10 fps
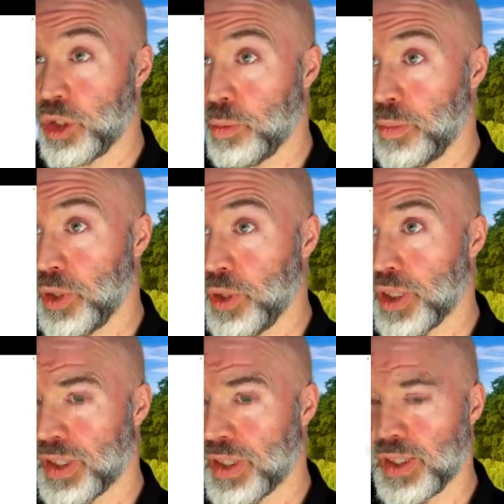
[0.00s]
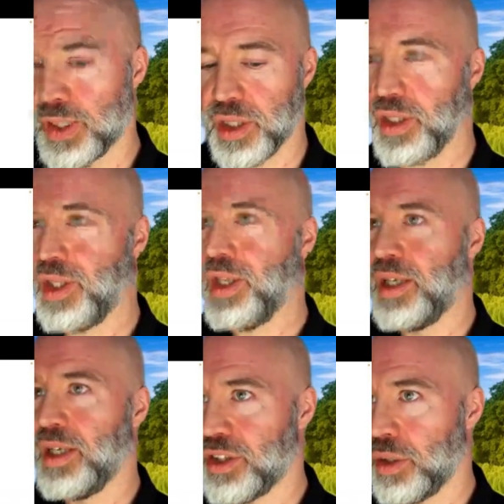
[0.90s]
We should be using less energy,
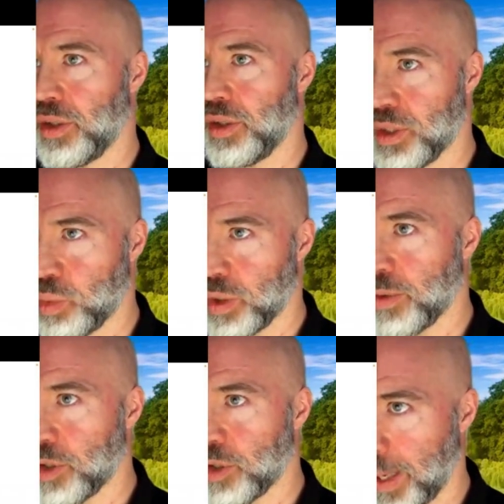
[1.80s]
and so it's one of the